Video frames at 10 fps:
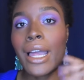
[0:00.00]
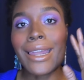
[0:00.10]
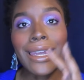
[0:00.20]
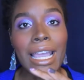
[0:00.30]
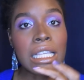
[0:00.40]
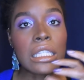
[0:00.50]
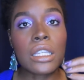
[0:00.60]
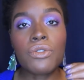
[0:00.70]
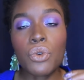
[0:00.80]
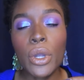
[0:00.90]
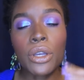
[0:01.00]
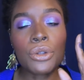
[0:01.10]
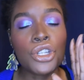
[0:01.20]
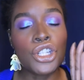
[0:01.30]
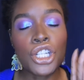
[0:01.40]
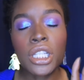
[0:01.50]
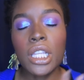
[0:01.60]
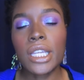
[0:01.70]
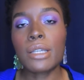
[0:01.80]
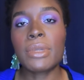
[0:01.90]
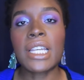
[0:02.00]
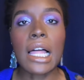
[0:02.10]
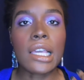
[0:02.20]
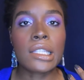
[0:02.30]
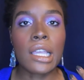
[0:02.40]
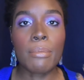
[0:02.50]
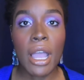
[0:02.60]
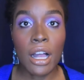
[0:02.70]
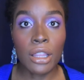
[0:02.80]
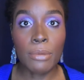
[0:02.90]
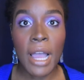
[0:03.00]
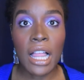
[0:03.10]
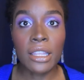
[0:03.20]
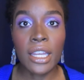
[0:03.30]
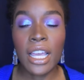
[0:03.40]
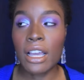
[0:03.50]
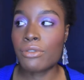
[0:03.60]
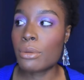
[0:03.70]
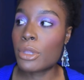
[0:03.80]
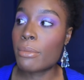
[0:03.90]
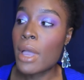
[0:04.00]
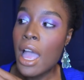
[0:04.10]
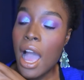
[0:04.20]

nicely foiled, just like the metallics in my other palette that I have from them.